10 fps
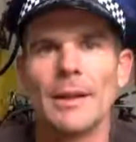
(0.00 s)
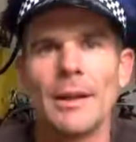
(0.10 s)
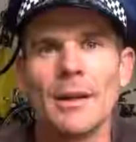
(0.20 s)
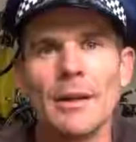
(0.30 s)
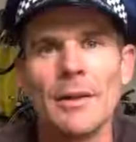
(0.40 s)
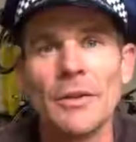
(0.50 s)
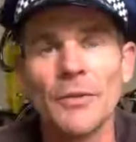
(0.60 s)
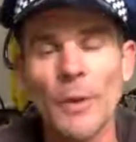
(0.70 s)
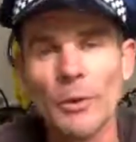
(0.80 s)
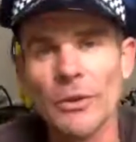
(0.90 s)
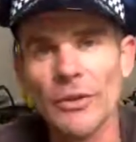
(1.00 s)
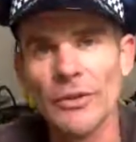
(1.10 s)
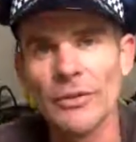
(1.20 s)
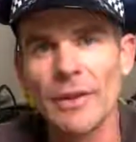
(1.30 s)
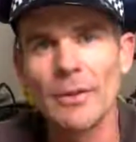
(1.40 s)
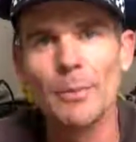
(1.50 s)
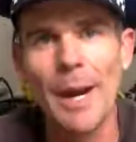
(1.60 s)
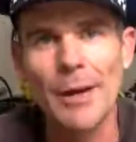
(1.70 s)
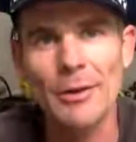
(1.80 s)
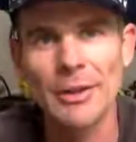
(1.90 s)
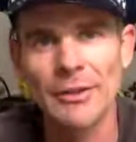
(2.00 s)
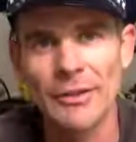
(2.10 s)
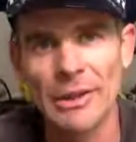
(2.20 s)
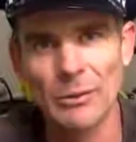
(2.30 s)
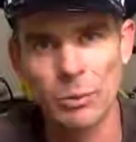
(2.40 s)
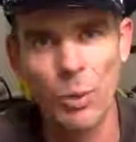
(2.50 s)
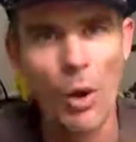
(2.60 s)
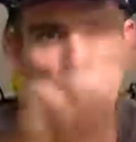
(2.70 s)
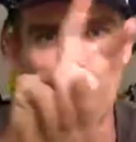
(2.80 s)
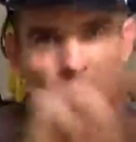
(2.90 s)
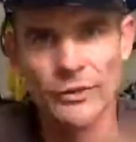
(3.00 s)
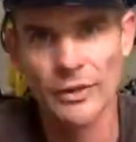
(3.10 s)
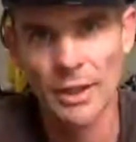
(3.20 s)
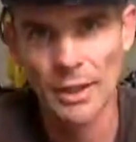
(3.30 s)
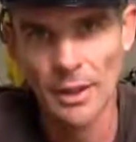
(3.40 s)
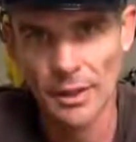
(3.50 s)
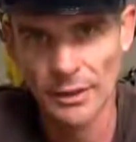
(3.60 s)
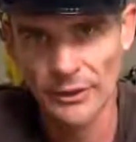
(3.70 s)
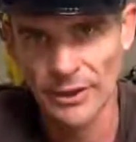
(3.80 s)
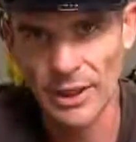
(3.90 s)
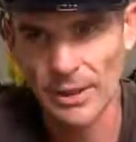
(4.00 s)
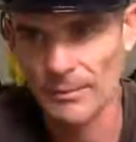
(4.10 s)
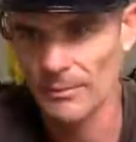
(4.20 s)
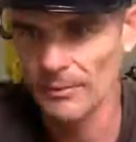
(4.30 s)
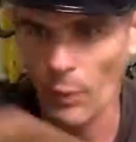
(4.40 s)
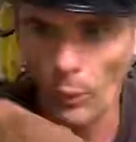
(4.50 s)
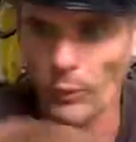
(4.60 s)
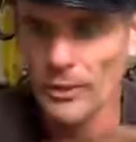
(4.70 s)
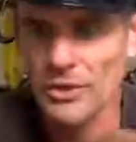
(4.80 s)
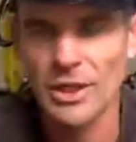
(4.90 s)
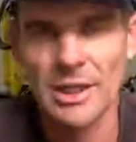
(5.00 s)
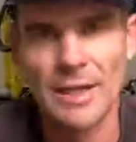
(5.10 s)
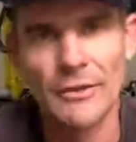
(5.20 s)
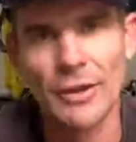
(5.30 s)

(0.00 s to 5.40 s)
uh, these filters, these barriers, these walls to keep the shit cunts